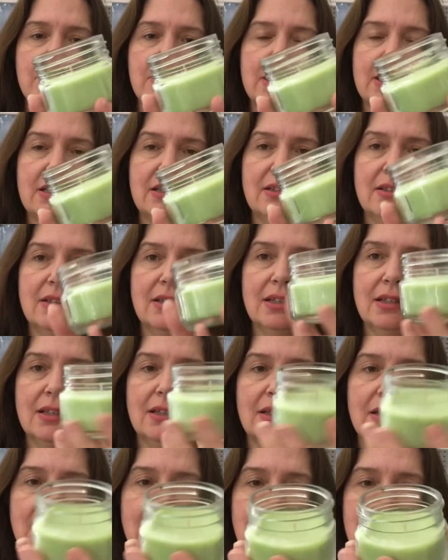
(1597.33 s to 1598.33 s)
but
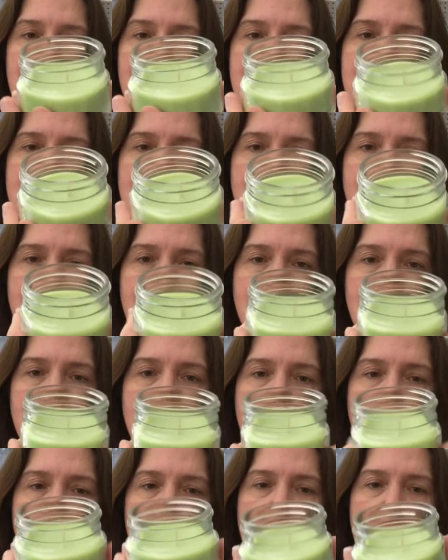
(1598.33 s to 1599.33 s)
they are, at least they're
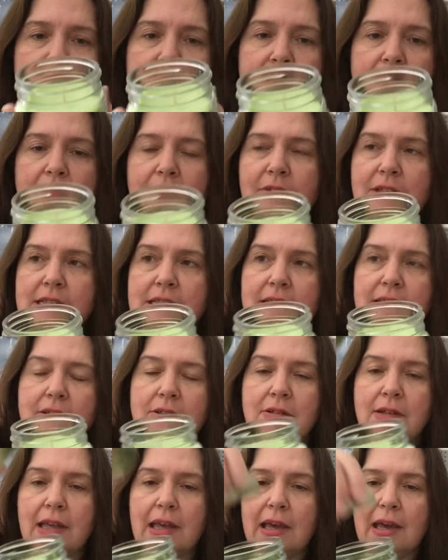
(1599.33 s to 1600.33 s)
cute, and they have this
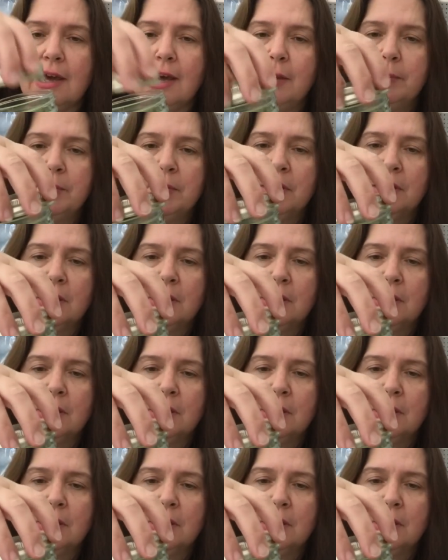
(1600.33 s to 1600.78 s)
little cap.